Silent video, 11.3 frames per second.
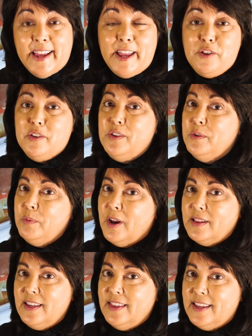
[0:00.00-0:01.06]
And you're
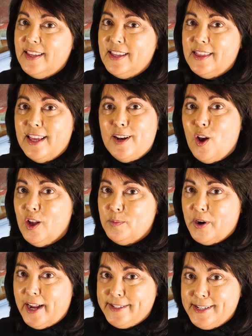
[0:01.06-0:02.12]
probably thinking that all
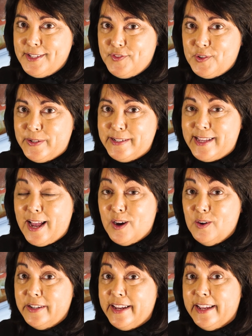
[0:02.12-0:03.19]
processed food is
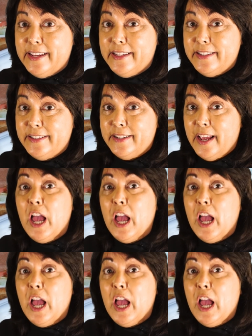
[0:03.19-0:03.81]
out, and